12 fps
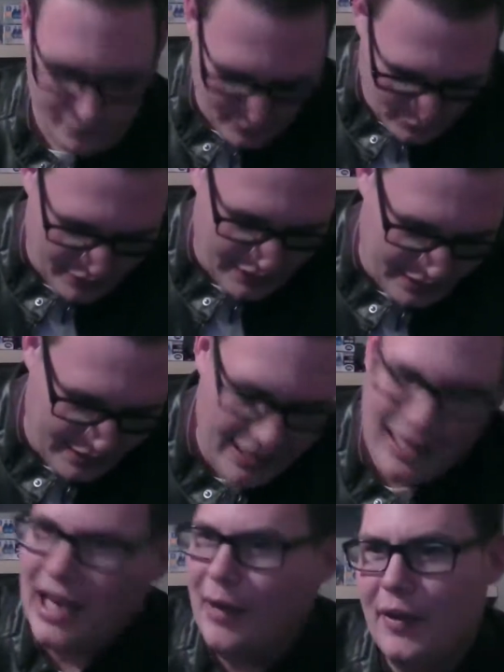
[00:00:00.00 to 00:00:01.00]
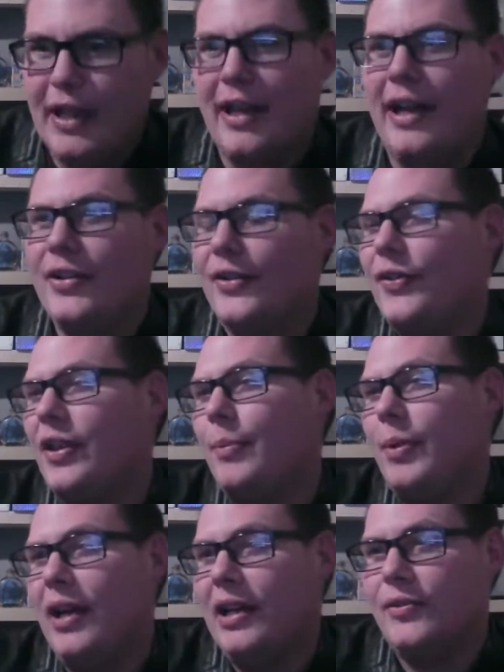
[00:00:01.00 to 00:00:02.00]
Okay, everything I just said
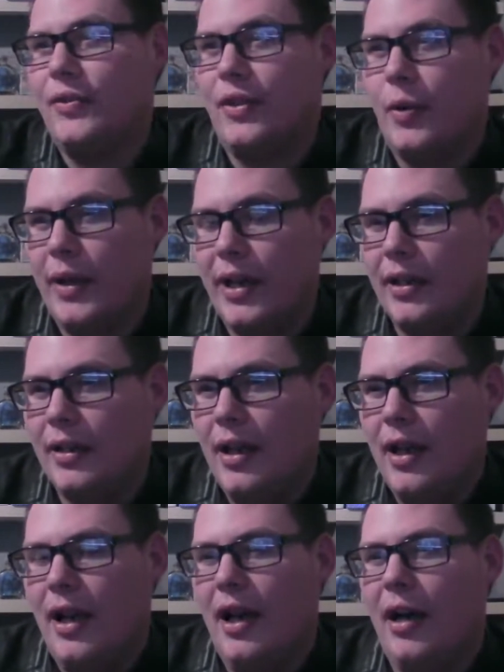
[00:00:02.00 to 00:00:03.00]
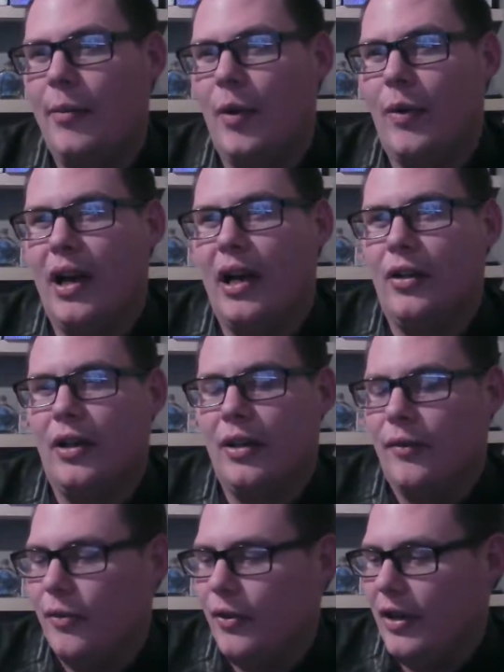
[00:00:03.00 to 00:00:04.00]
applies for the Queen, but we're not looking
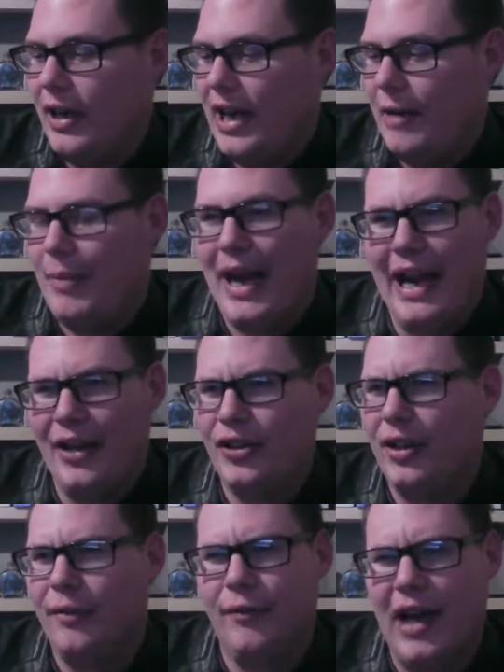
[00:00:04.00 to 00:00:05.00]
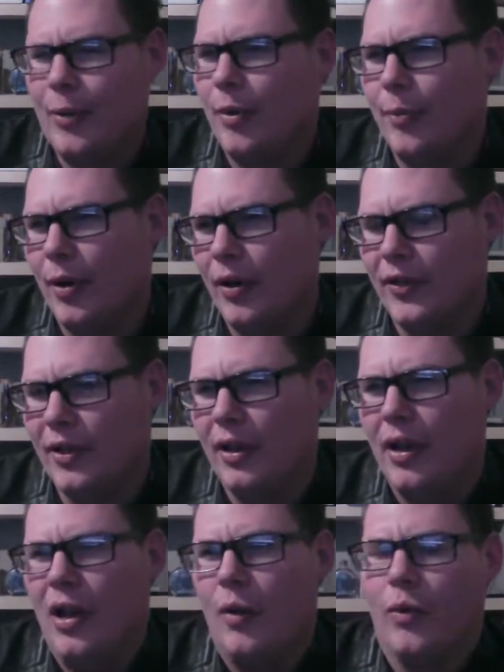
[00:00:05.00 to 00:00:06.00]
for a passionate, vibrant person.
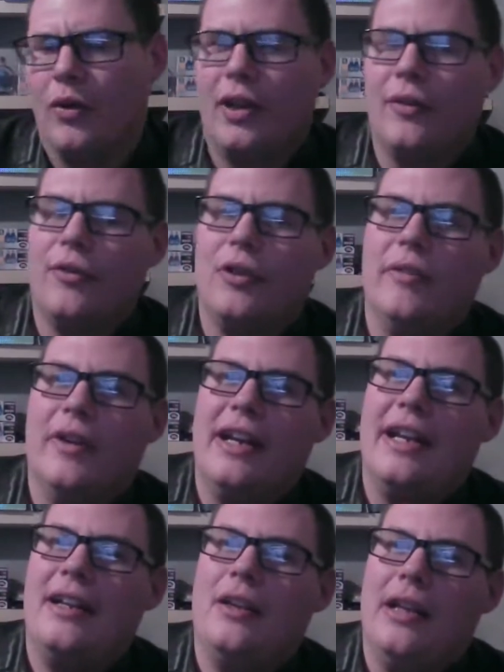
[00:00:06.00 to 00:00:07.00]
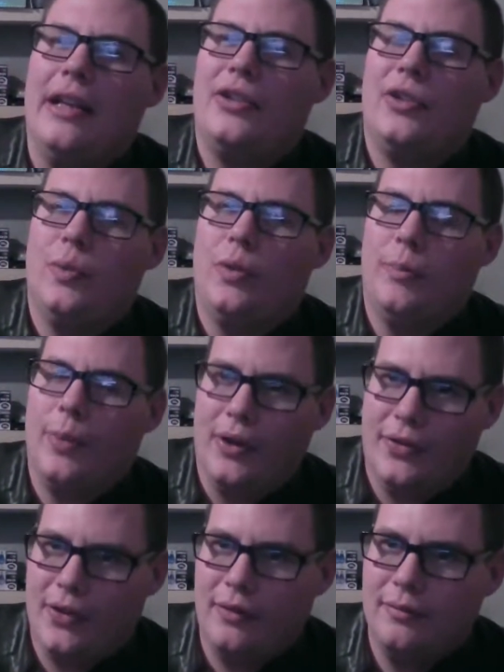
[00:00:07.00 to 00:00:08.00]
We're looking for a very intellectual
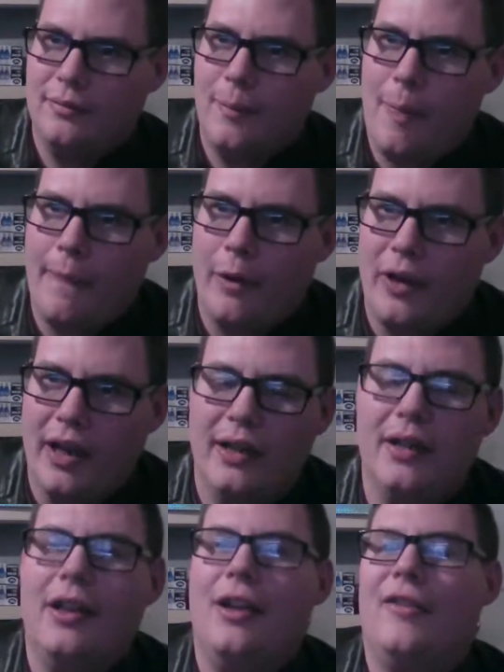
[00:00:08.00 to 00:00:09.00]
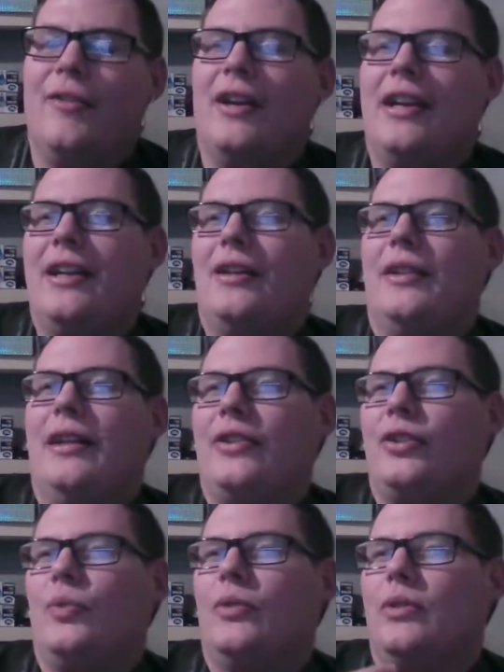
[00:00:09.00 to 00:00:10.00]
person. Okay, very
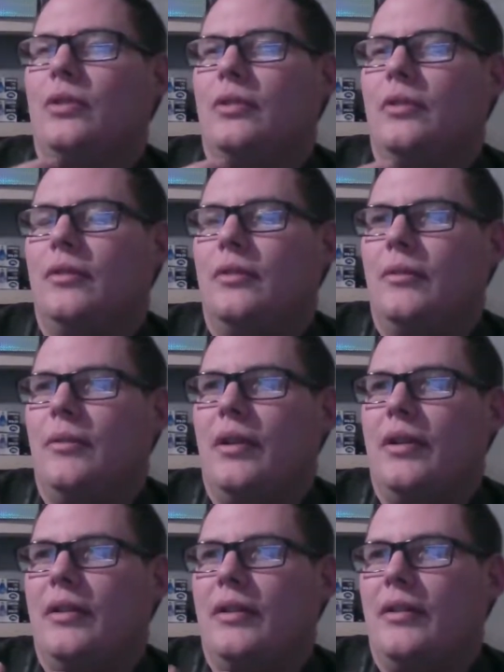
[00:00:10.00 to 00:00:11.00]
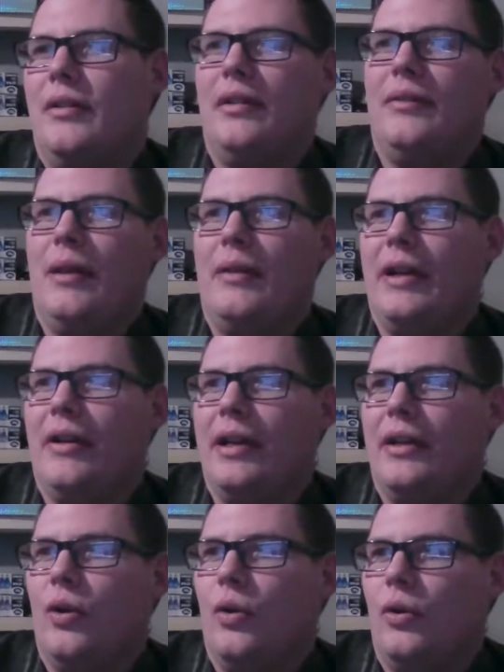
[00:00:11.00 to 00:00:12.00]
intellectual, very
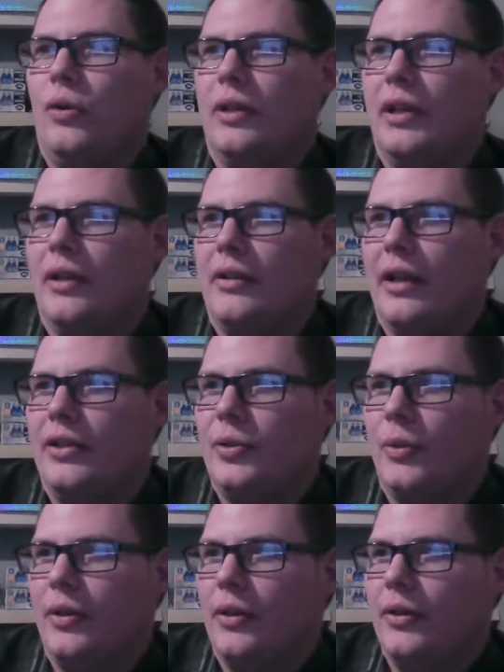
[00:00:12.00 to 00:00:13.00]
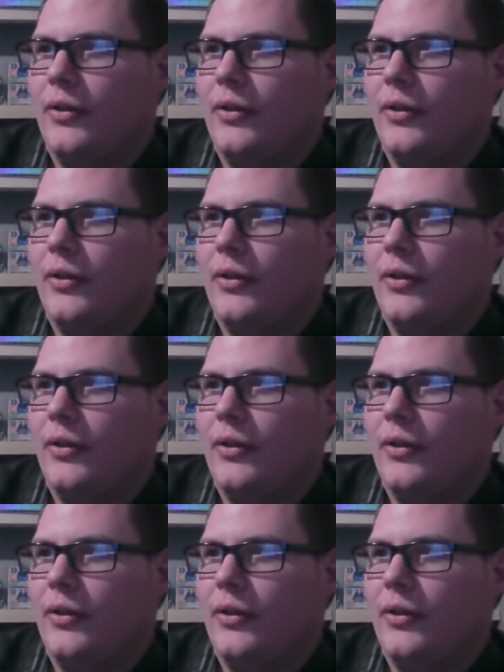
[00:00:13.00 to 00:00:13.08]
cold intellectual.